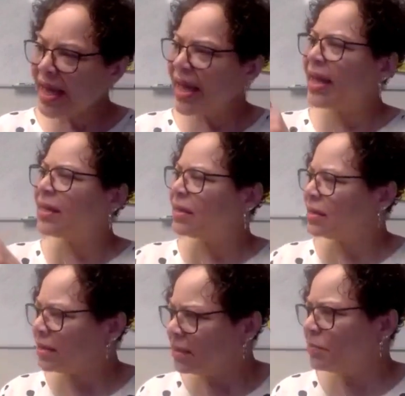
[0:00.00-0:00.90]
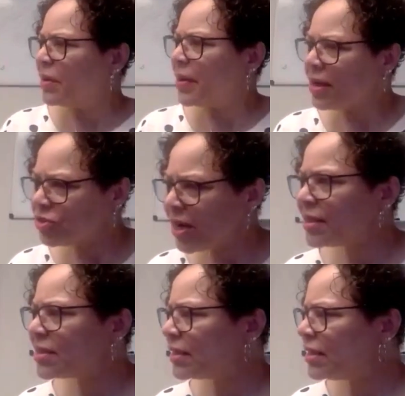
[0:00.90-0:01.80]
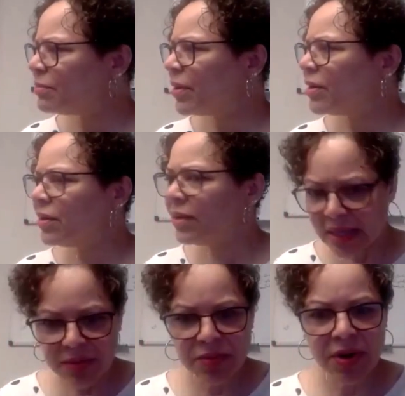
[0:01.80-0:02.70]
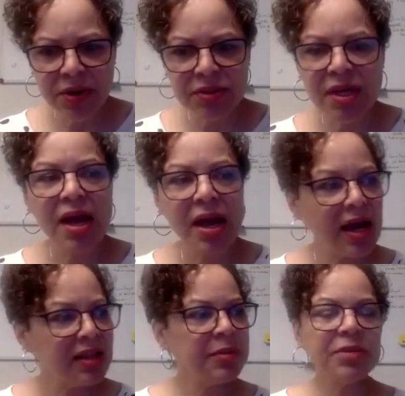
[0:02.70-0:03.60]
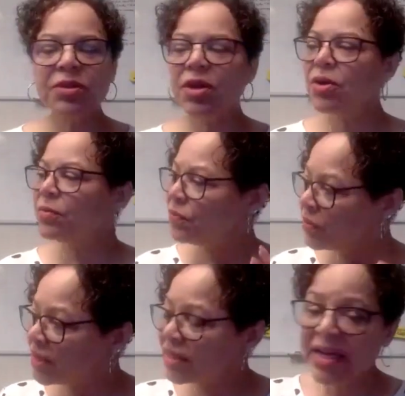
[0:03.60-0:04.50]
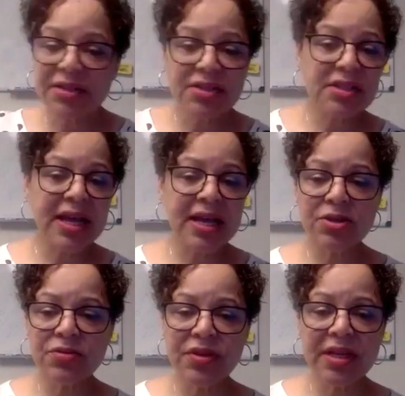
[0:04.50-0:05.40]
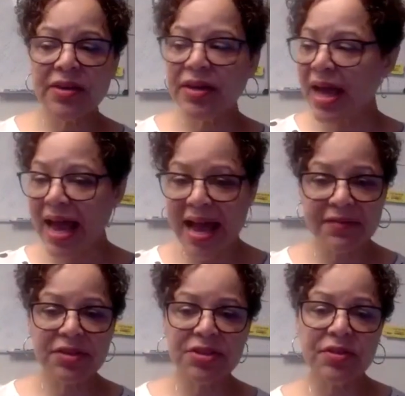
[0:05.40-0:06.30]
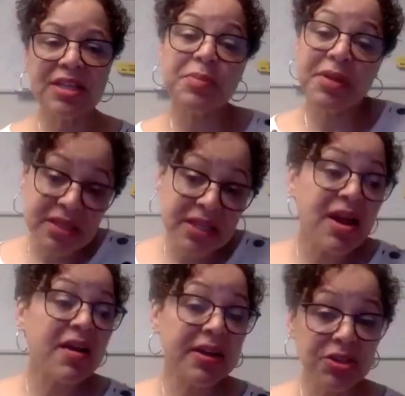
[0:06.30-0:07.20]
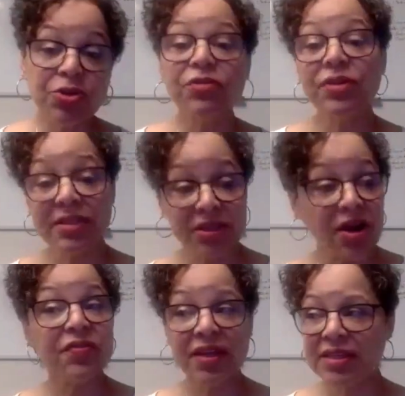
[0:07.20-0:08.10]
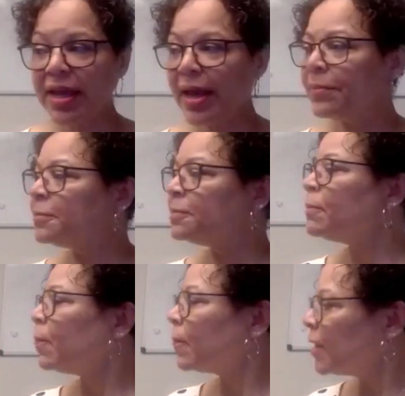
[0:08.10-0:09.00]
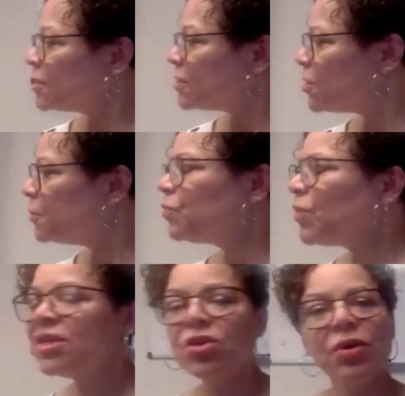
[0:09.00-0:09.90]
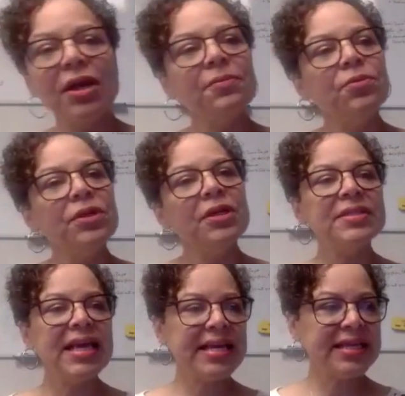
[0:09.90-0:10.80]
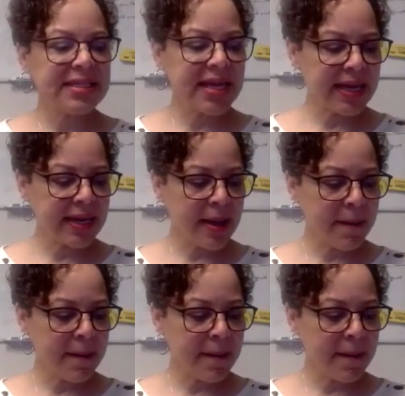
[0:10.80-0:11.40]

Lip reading: and maybe I'll try to sleep better. It works. Other people know this exercise over here, I have to do this because there are endorphins, there are things that happen. So what I'm saying is that